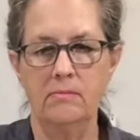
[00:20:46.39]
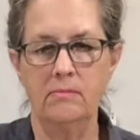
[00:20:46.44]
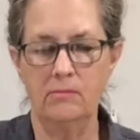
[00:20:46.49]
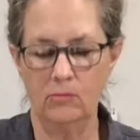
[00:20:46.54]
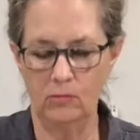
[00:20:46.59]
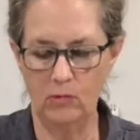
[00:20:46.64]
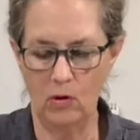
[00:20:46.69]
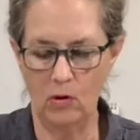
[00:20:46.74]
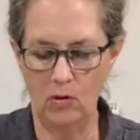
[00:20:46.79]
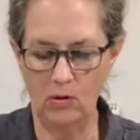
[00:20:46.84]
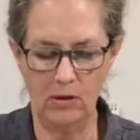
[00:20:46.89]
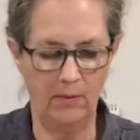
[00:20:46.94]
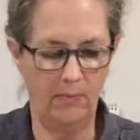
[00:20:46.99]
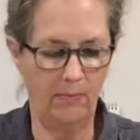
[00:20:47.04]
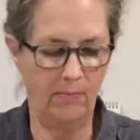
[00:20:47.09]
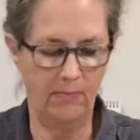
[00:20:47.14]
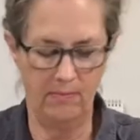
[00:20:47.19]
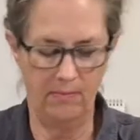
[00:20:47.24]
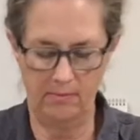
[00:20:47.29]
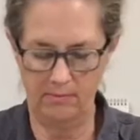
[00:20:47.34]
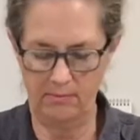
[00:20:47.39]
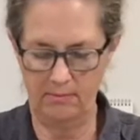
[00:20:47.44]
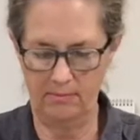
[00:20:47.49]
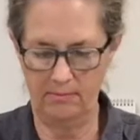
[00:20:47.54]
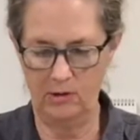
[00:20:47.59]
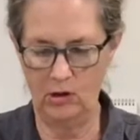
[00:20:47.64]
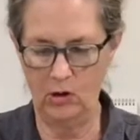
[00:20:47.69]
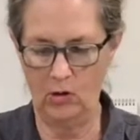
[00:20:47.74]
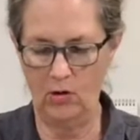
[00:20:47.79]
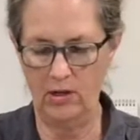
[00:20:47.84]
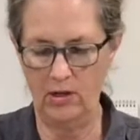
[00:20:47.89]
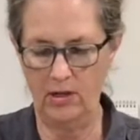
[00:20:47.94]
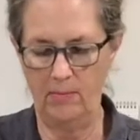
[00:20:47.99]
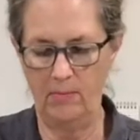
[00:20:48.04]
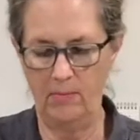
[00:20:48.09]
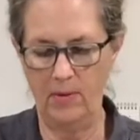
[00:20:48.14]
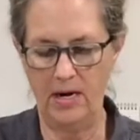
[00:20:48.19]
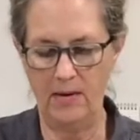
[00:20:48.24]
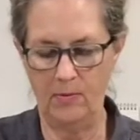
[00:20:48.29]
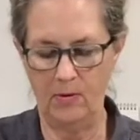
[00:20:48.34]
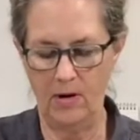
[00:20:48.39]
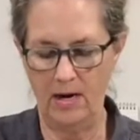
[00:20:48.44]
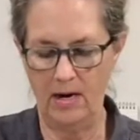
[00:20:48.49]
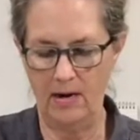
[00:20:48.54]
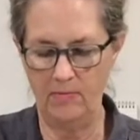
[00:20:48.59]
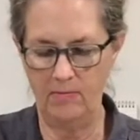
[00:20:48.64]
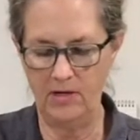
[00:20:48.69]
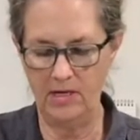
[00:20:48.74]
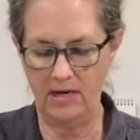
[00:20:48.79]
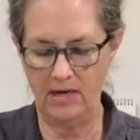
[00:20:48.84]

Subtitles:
roll of toilet paper empty.